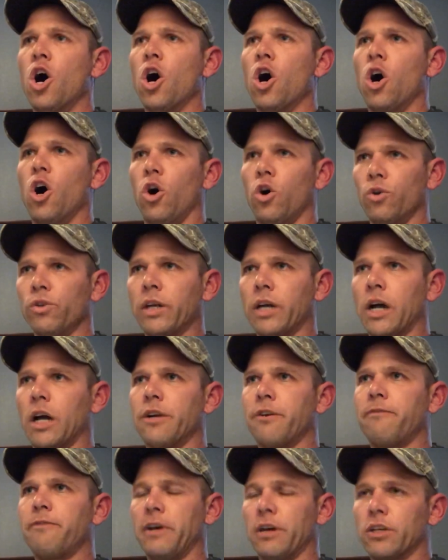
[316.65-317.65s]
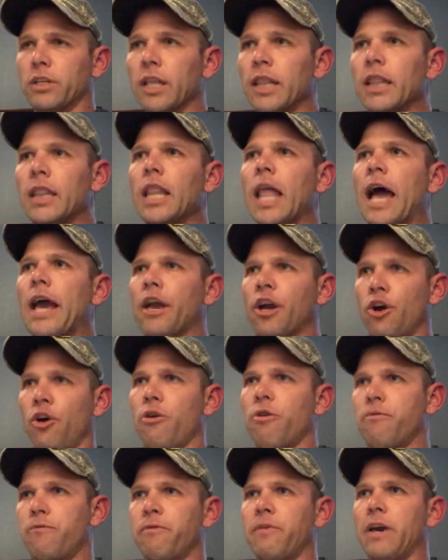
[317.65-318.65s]
holding on to fear, to let go
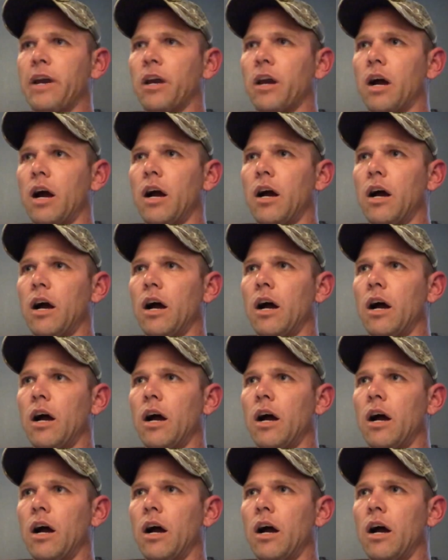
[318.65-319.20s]
of fear,